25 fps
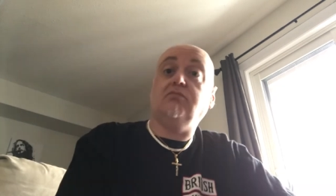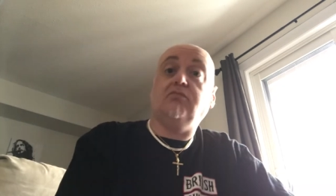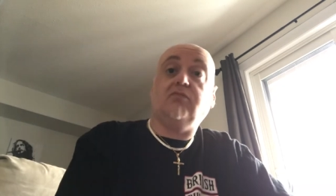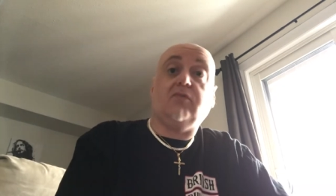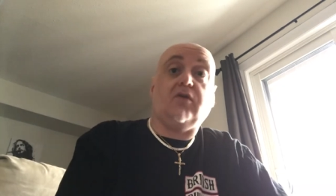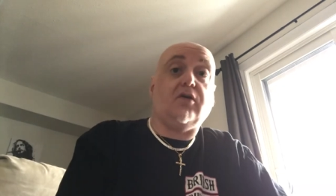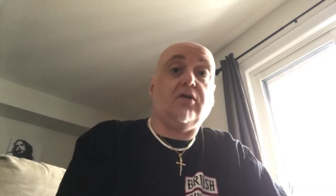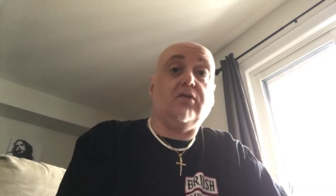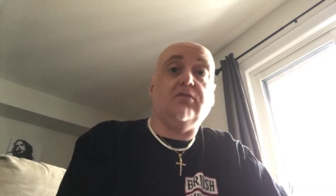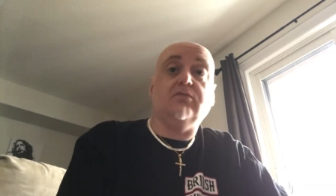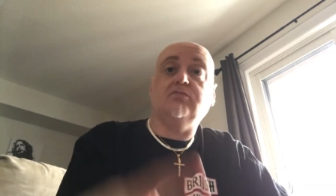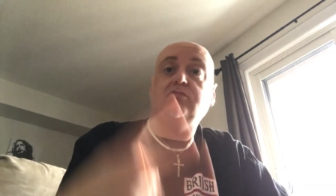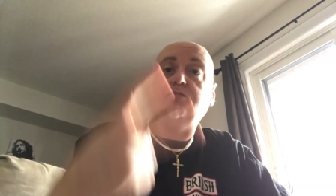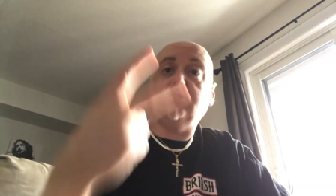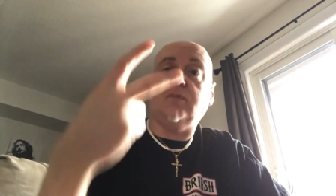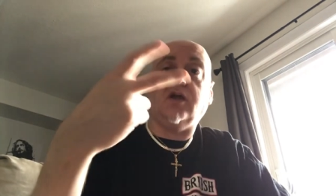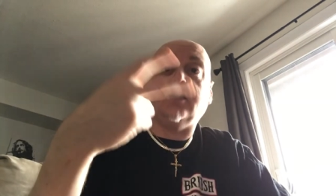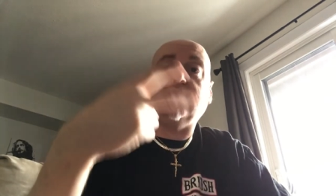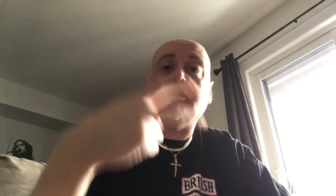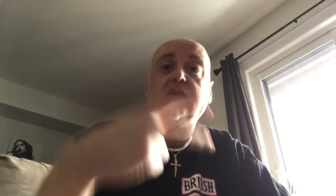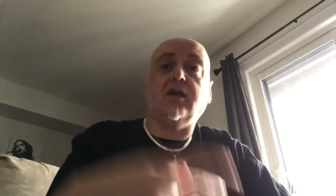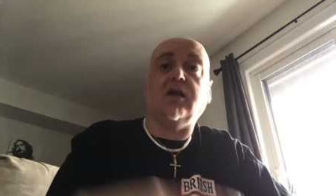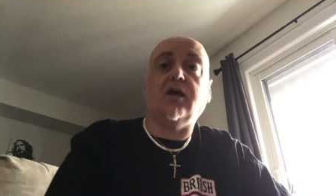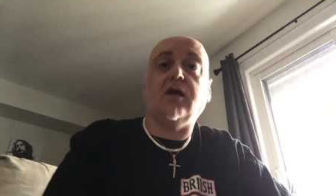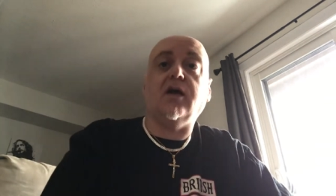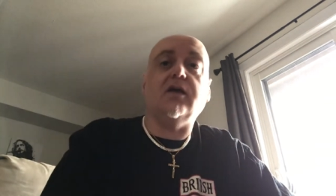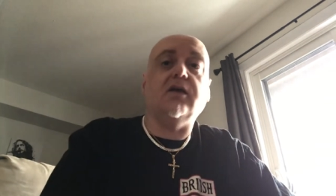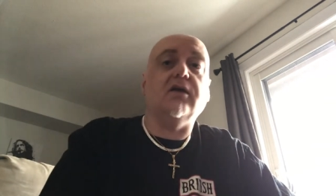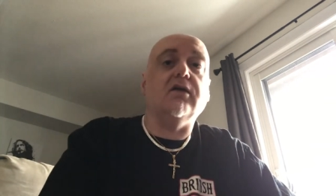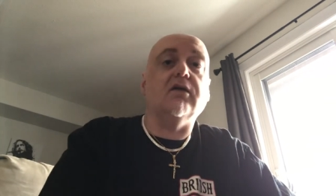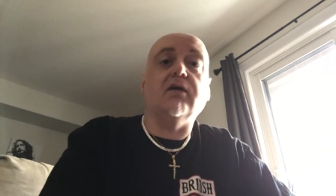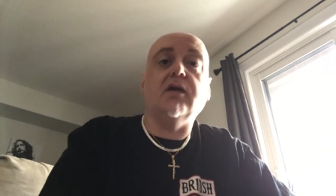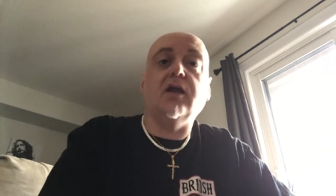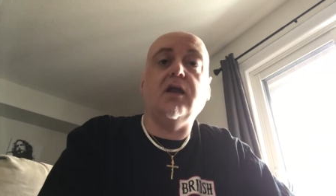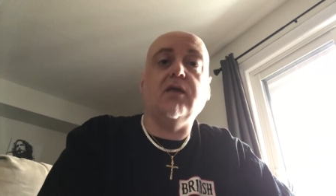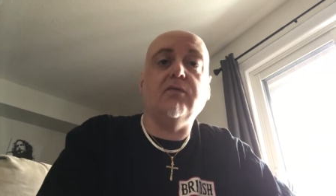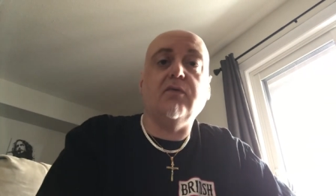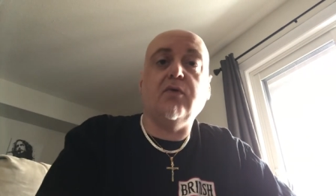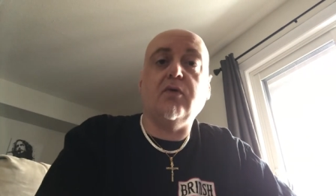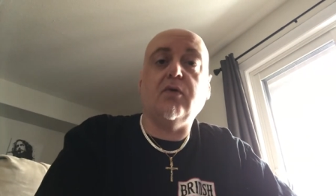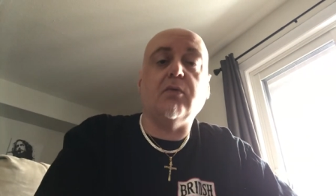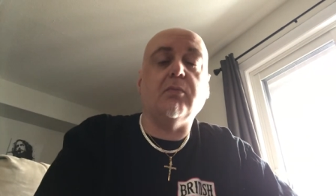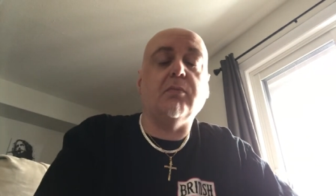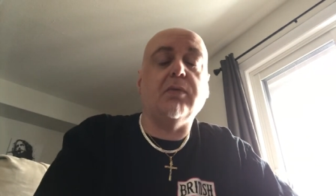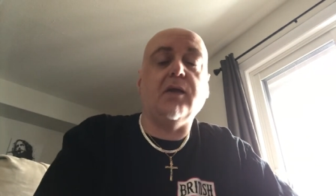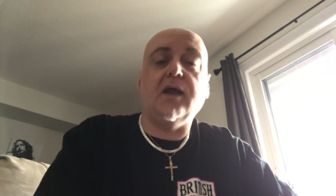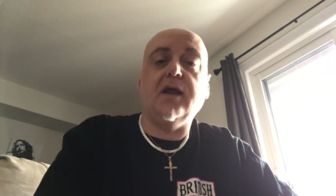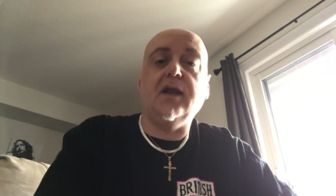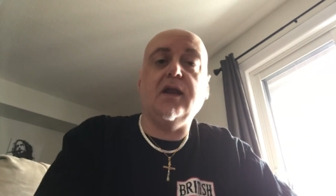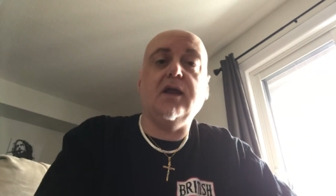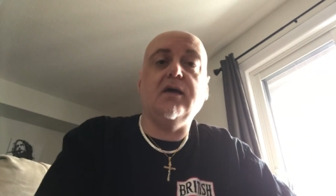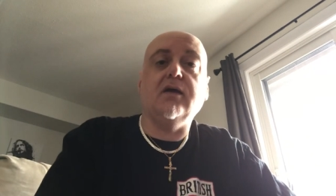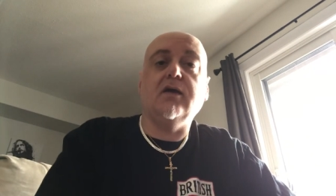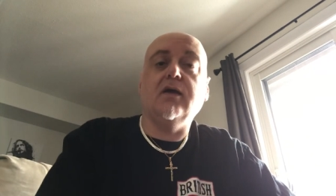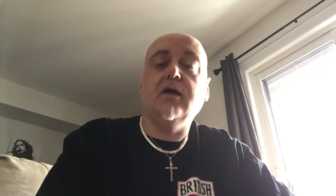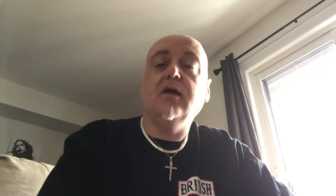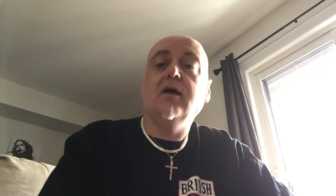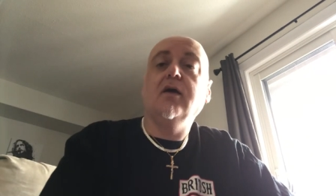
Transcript: So not that I hear any of you complaining.